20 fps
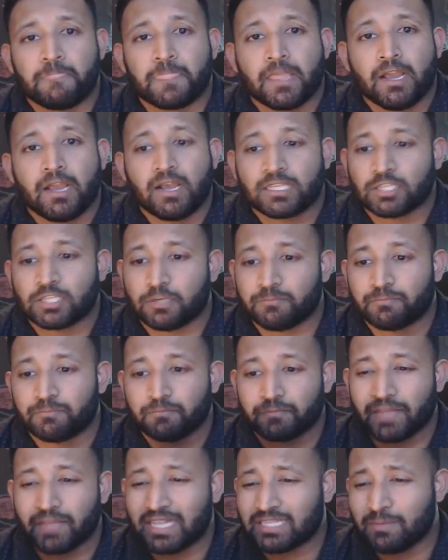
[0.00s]
So
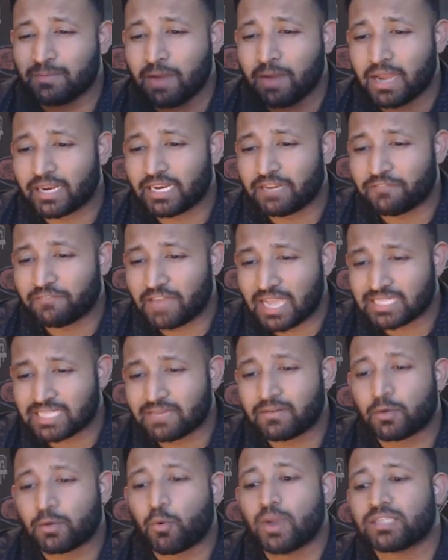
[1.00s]
that's about it. If you guys have
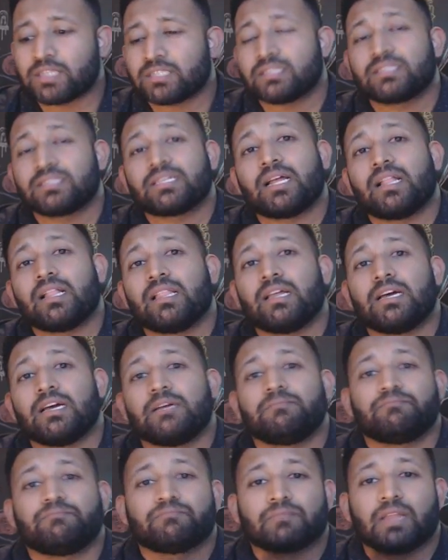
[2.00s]
any questions,
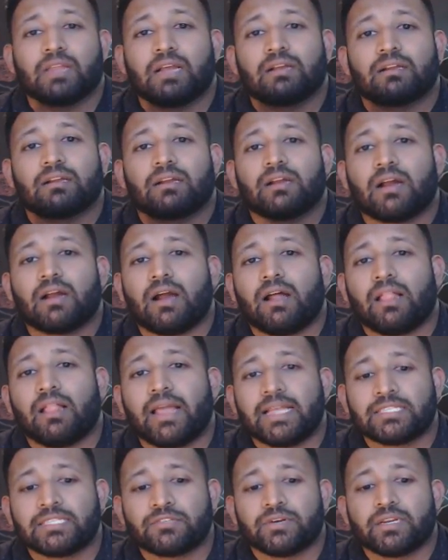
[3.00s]
I'll
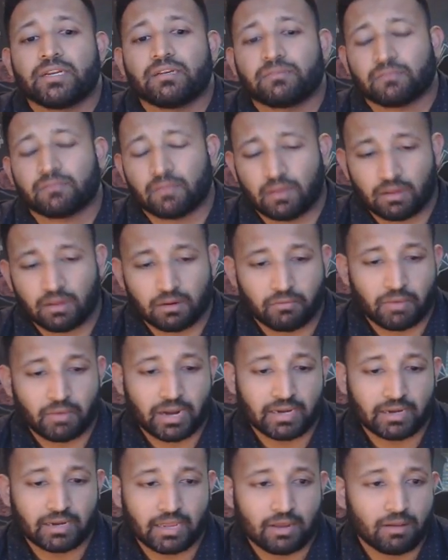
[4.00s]
answer it
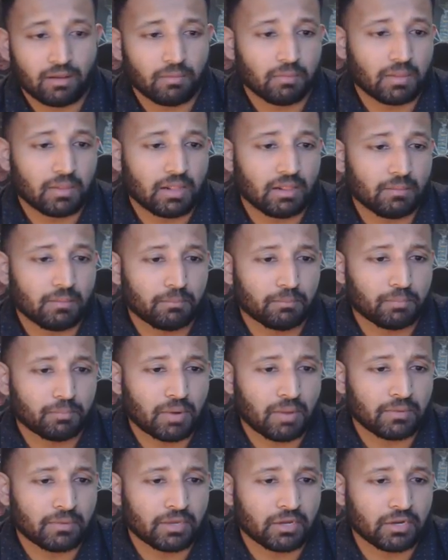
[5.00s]
right now. I'm
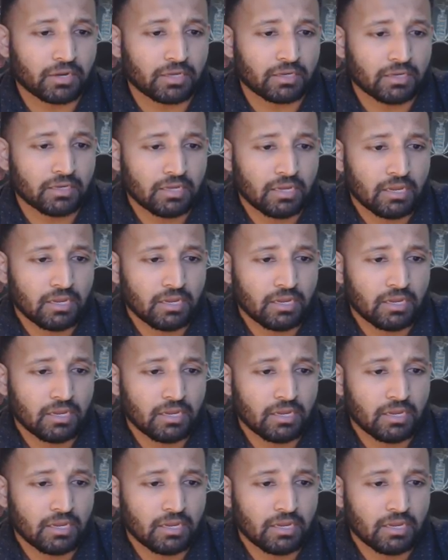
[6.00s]
probably gonna